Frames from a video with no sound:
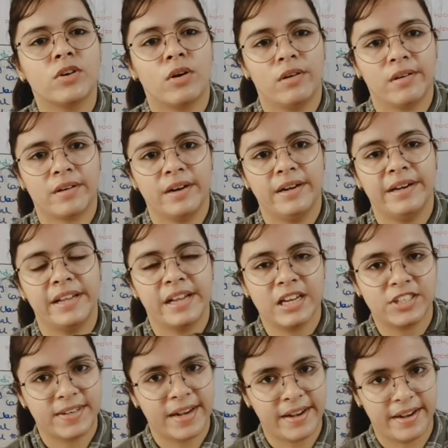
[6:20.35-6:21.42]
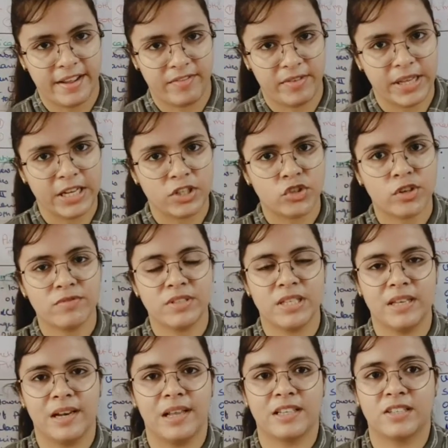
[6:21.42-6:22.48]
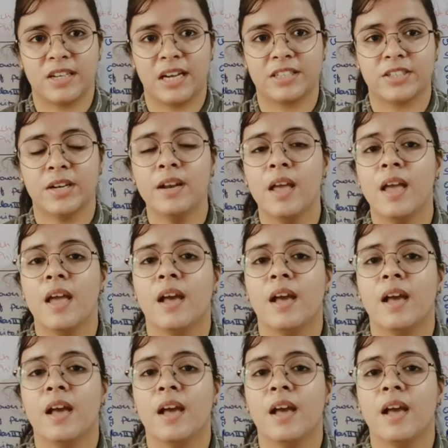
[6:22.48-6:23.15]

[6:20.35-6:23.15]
contraindication and definition of serial extraction.